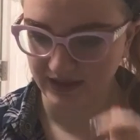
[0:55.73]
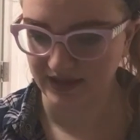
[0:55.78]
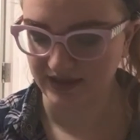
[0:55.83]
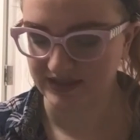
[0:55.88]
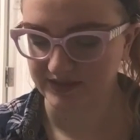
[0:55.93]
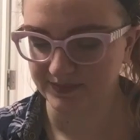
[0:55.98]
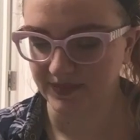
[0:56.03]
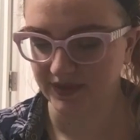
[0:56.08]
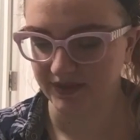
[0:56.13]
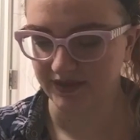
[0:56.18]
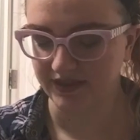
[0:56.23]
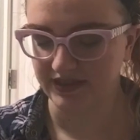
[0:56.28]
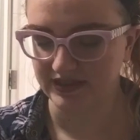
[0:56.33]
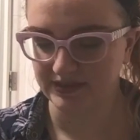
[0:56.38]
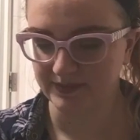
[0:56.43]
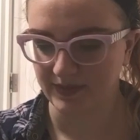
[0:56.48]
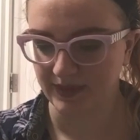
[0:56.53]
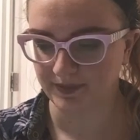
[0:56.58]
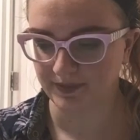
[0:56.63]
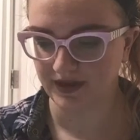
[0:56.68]

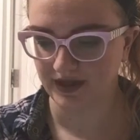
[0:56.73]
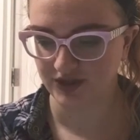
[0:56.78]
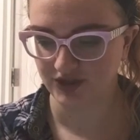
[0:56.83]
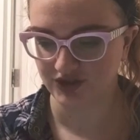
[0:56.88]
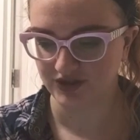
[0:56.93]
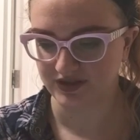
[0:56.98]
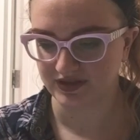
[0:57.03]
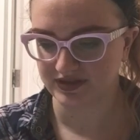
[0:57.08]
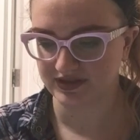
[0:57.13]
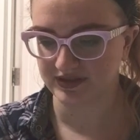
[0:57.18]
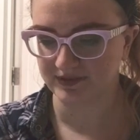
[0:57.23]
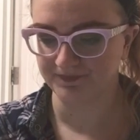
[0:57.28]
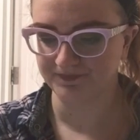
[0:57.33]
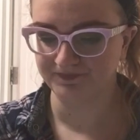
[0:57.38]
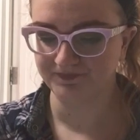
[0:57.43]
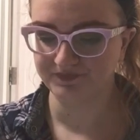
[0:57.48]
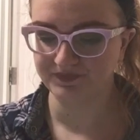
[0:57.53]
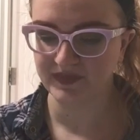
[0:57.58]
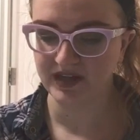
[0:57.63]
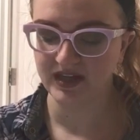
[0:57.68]
experienced by patients.
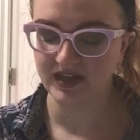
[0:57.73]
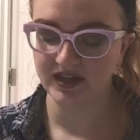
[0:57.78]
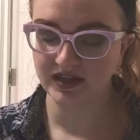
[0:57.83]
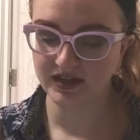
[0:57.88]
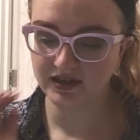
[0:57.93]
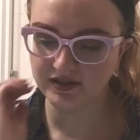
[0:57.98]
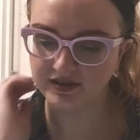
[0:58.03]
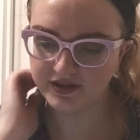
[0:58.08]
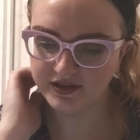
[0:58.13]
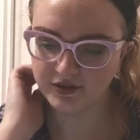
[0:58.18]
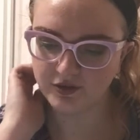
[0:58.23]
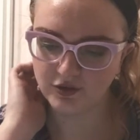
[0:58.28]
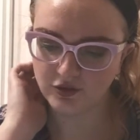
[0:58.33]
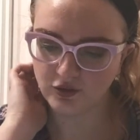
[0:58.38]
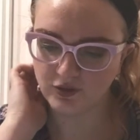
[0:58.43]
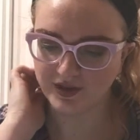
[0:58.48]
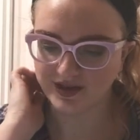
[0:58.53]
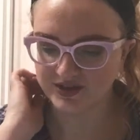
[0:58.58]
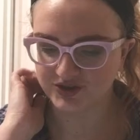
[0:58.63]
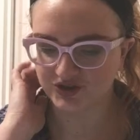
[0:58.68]
Clinical
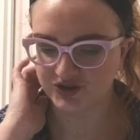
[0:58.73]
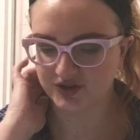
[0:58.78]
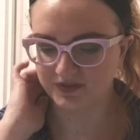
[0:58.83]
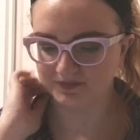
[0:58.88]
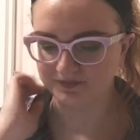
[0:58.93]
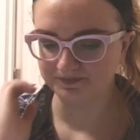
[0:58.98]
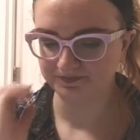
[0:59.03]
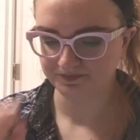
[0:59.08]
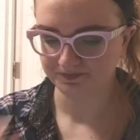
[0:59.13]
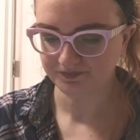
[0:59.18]
question.